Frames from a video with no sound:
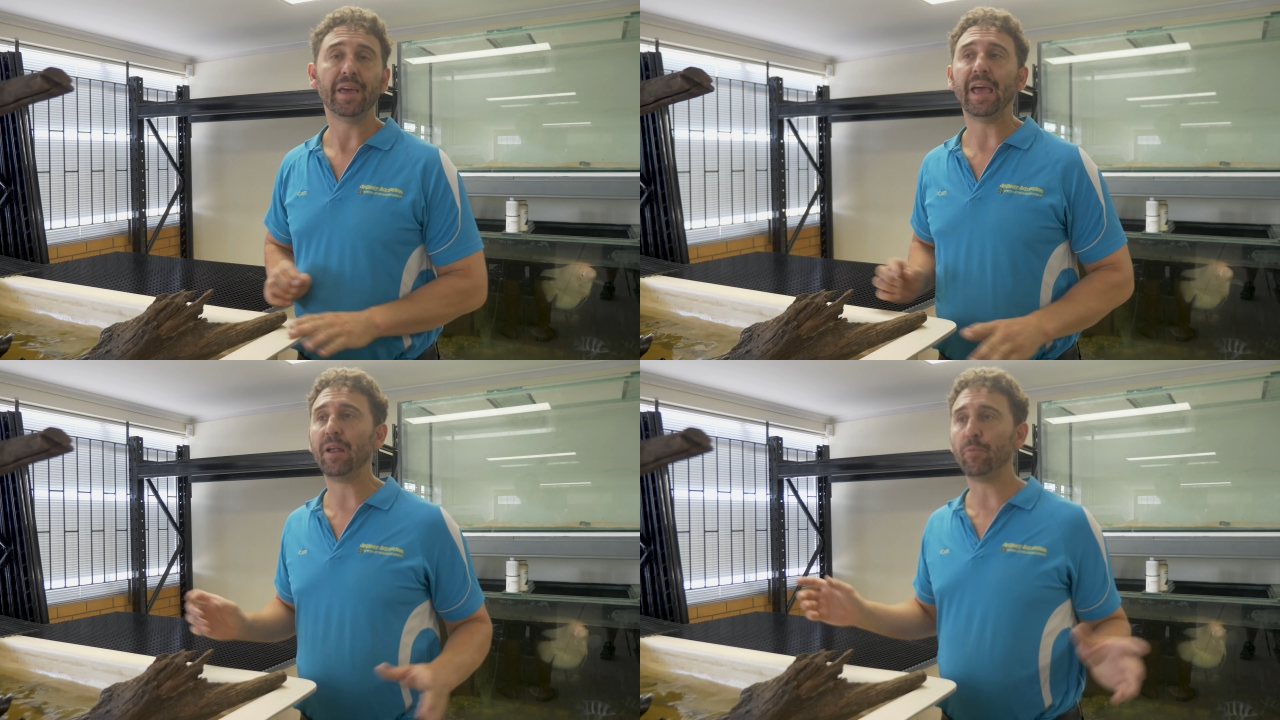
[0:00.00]

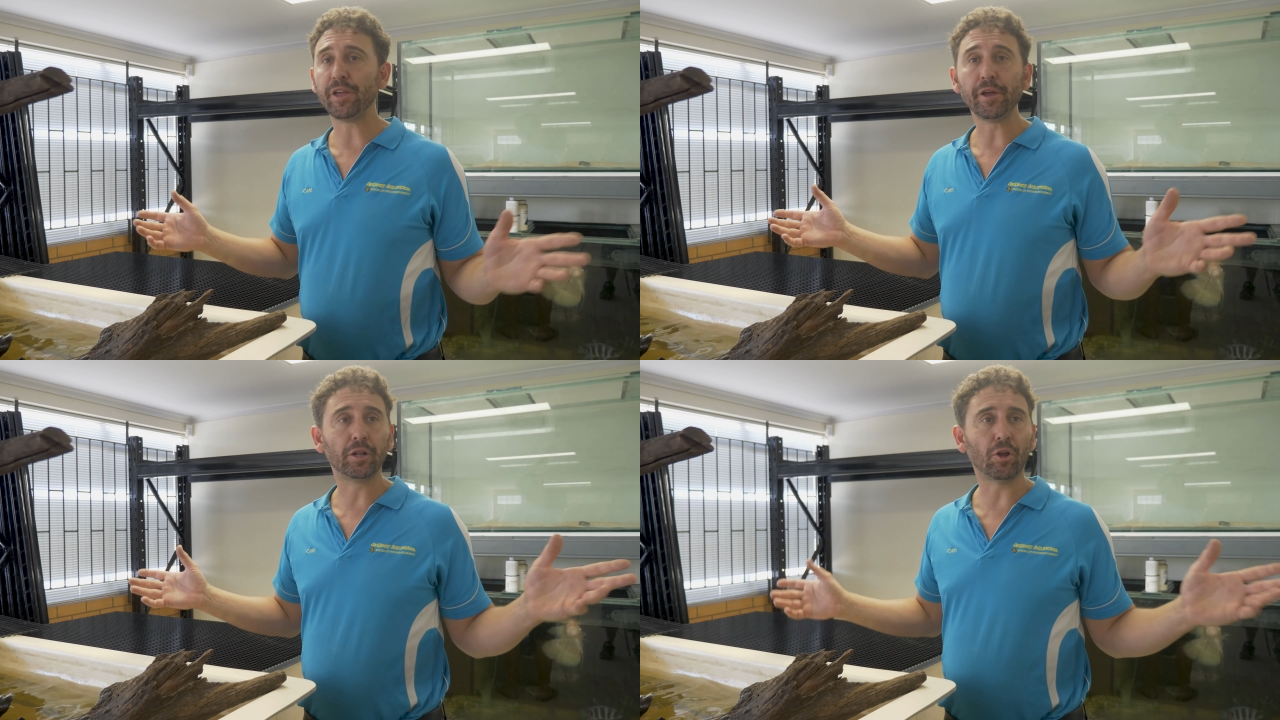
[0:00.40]
and we
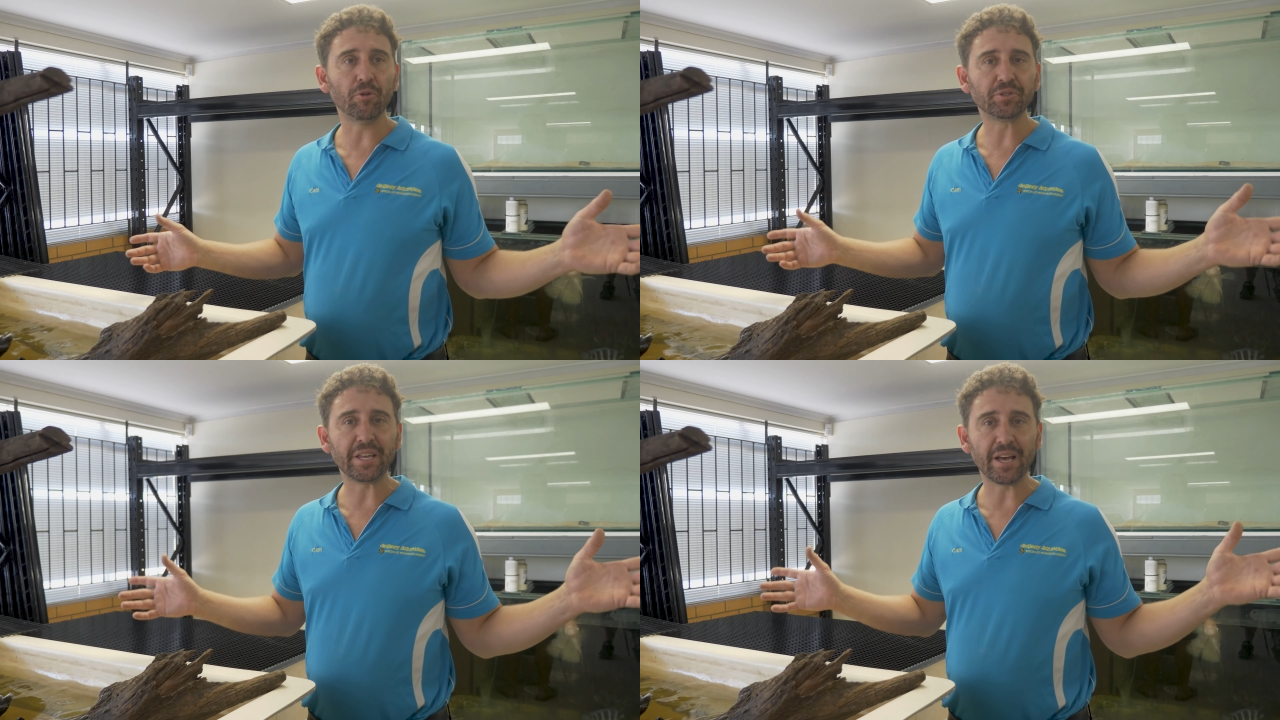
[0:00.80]
can
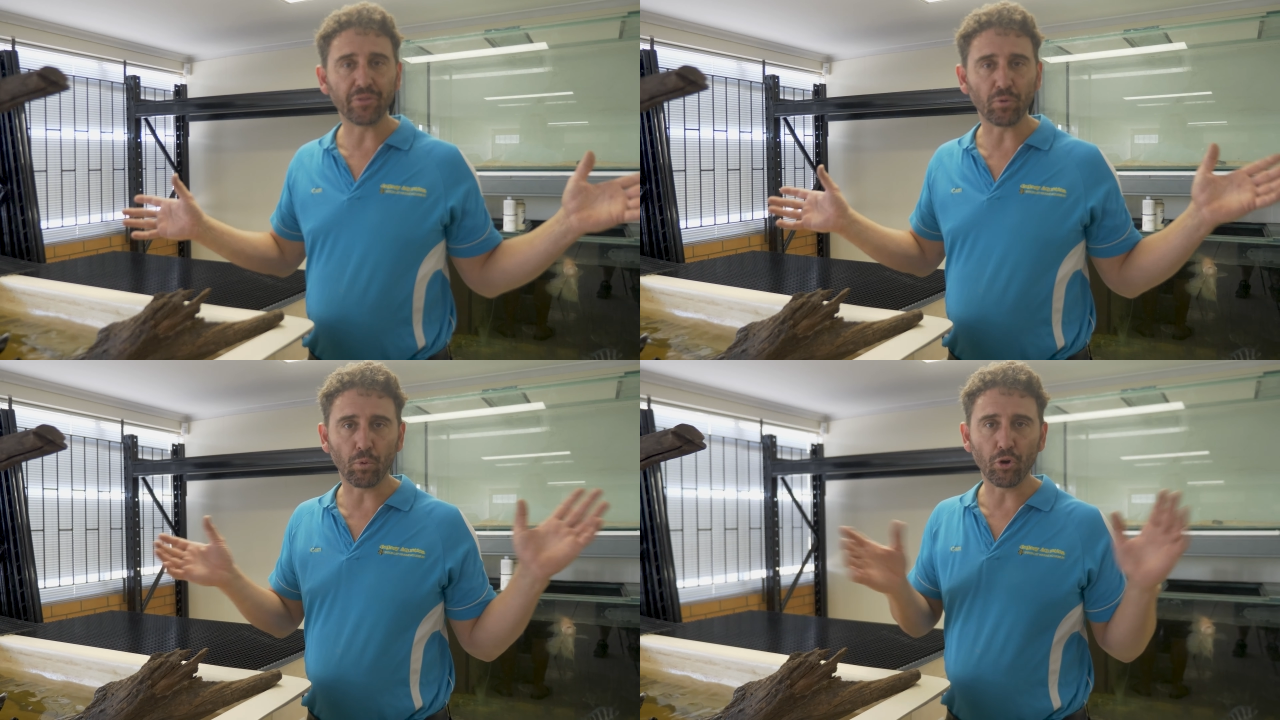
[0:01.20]
close
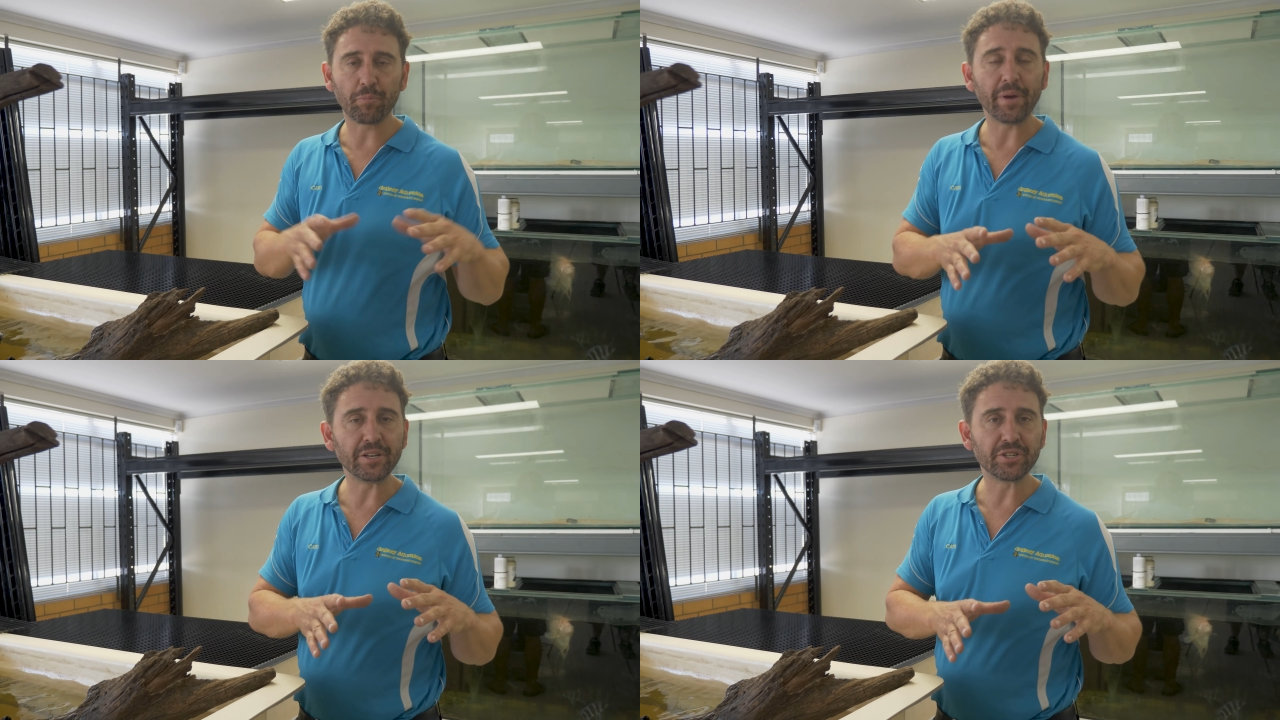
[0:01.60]
down the
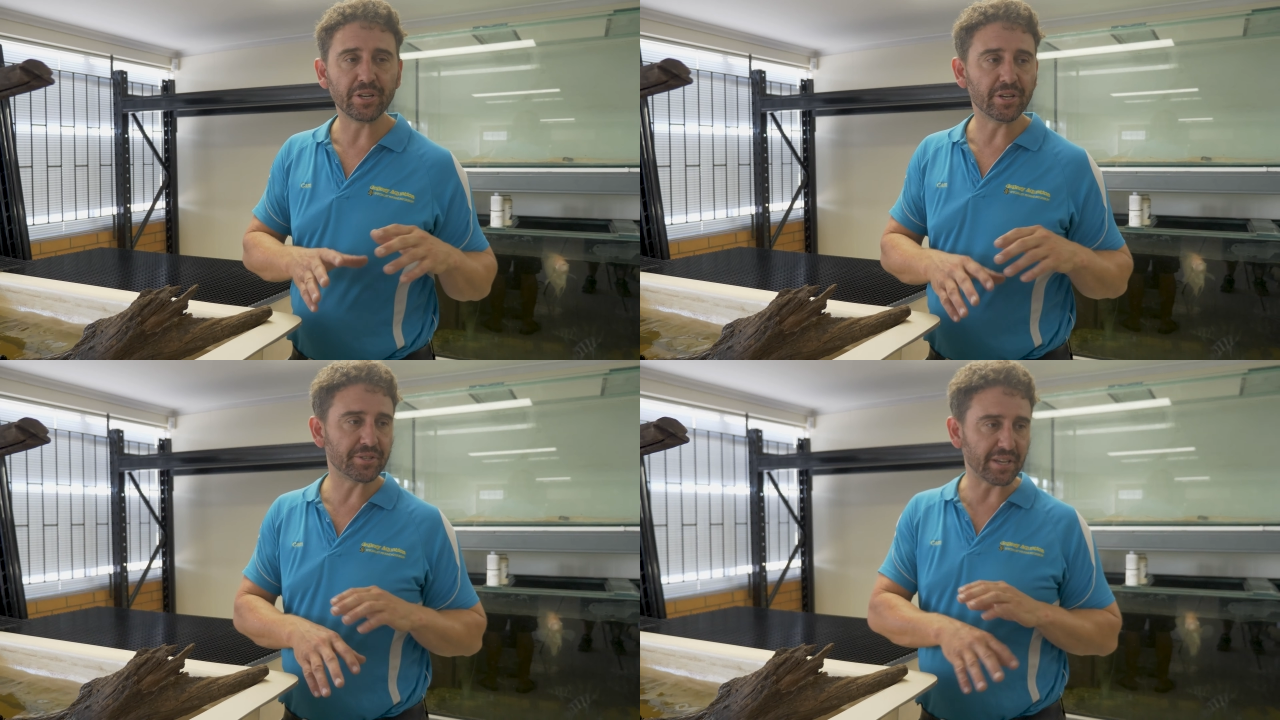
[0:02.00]

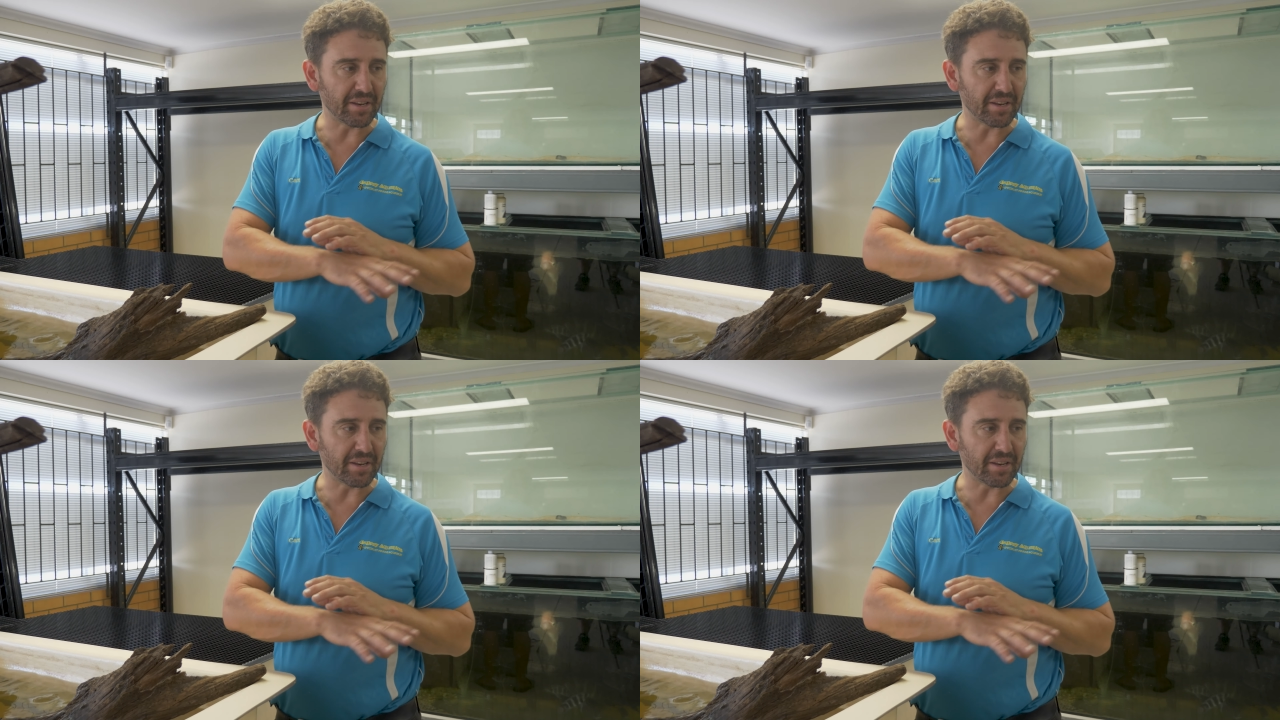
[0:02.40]
workbenches